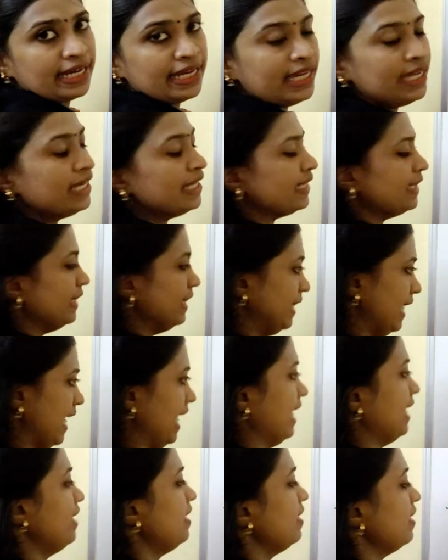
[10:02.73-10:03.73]
D,
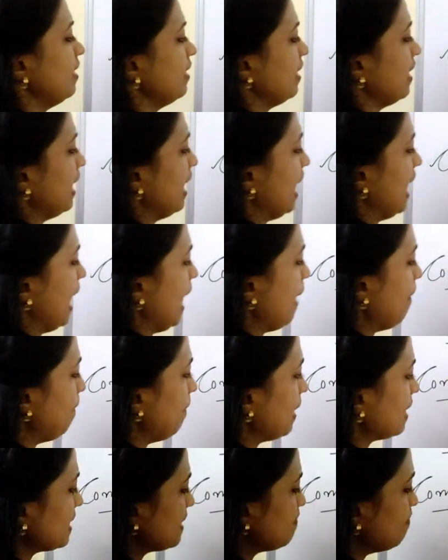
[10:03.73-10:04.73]
then A
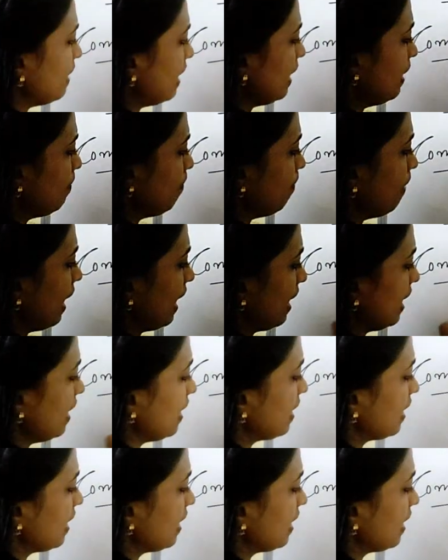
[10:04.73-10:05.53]
plus B by